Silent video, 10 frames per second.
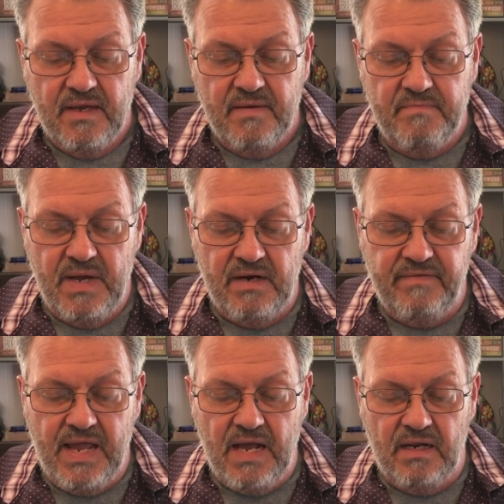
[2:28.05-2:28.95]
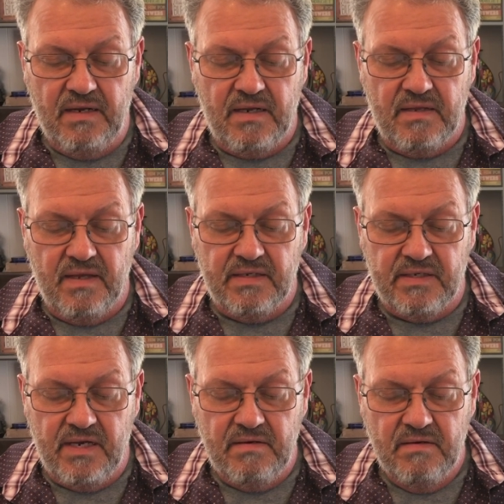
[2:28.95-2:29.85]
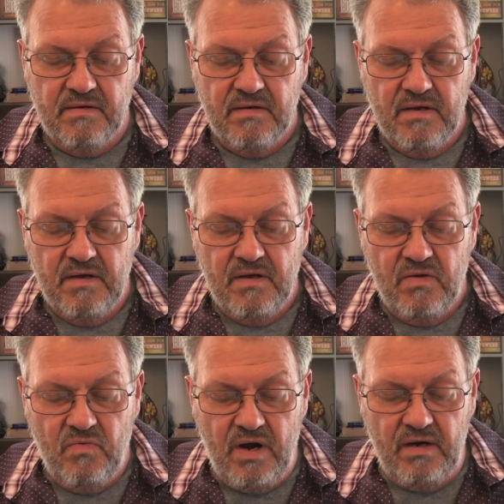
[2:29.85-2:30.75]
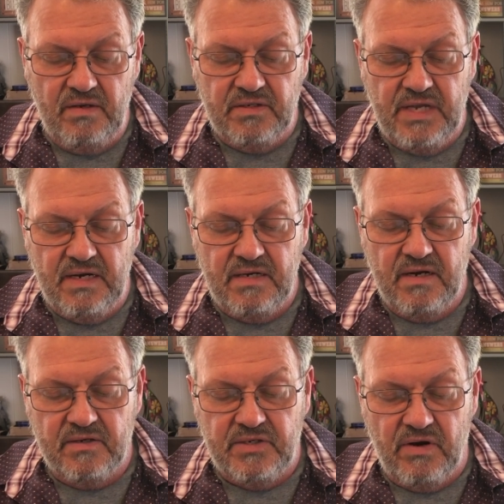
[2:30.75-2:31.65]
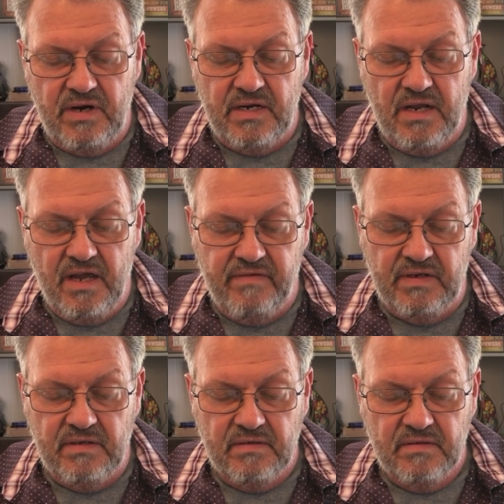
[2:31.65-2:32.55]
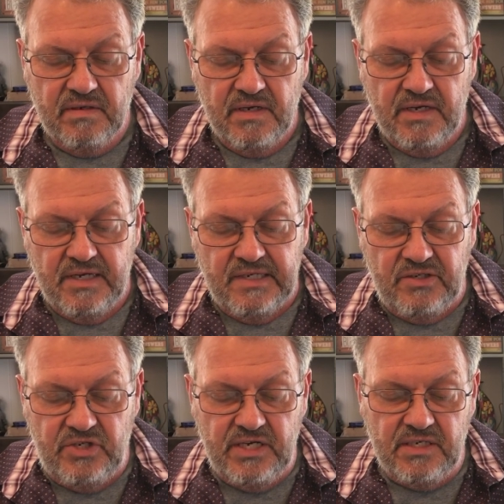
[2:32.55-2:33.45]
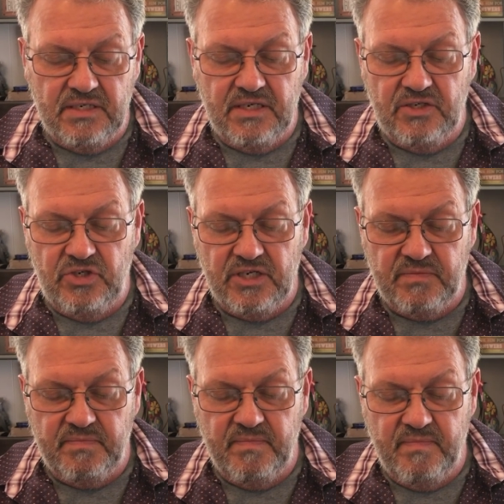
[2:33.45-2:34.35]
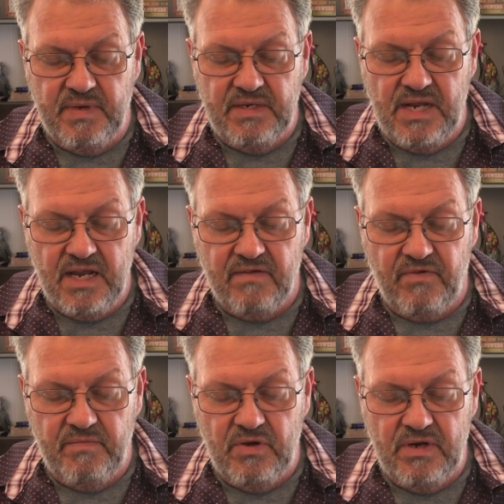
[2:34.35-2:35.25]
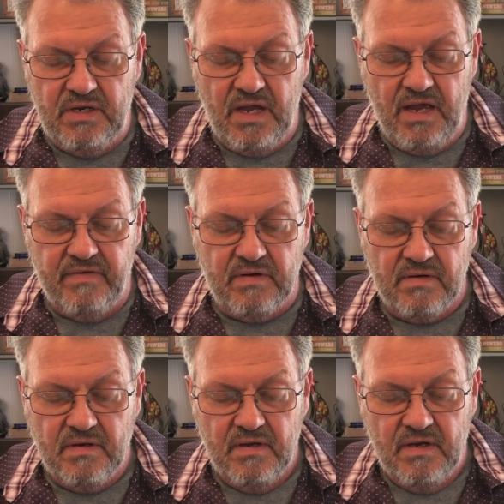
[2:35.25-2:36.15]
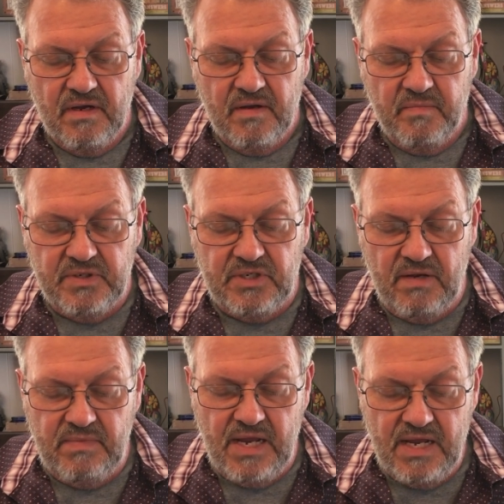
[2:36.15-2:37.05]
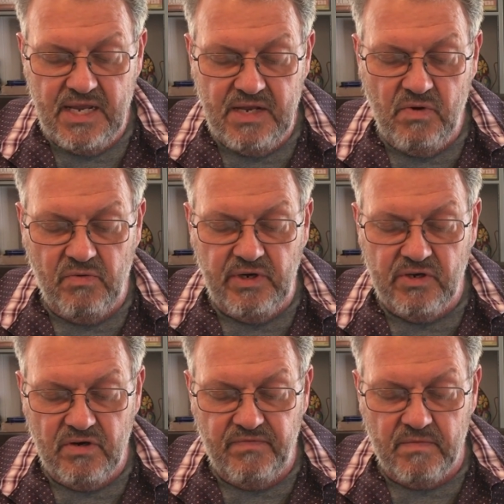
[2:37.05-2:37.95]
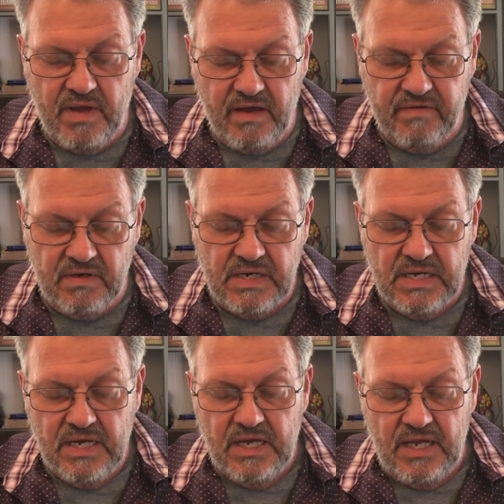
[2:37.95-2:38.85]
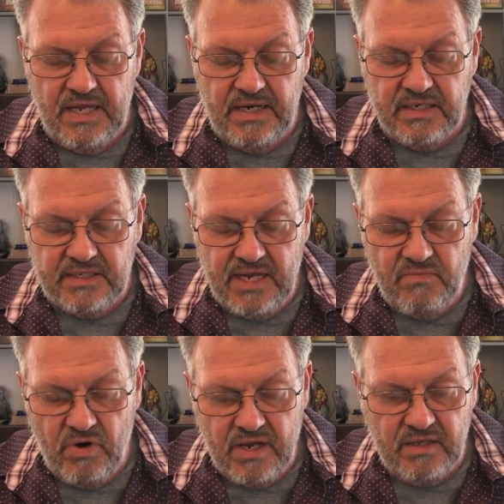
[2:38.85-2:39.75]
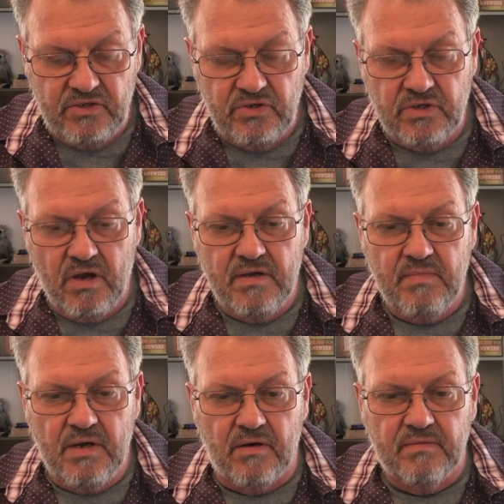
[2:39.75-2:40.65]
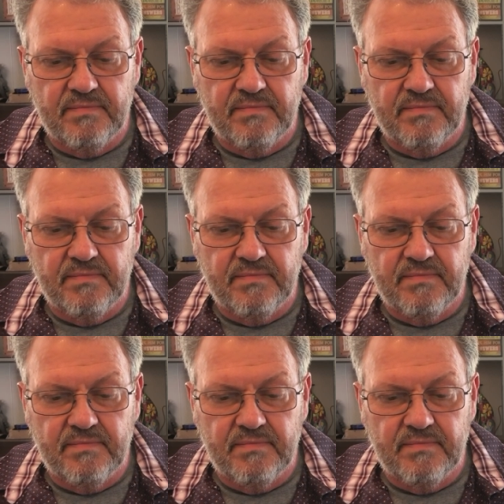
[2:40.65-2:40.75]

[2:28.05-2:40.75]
"Men of Galilee," they said, "why are you standing there staring into heaven? Jesus has just been taken from you into heaven, but someday he will return from heaven in the same way that you saw him go."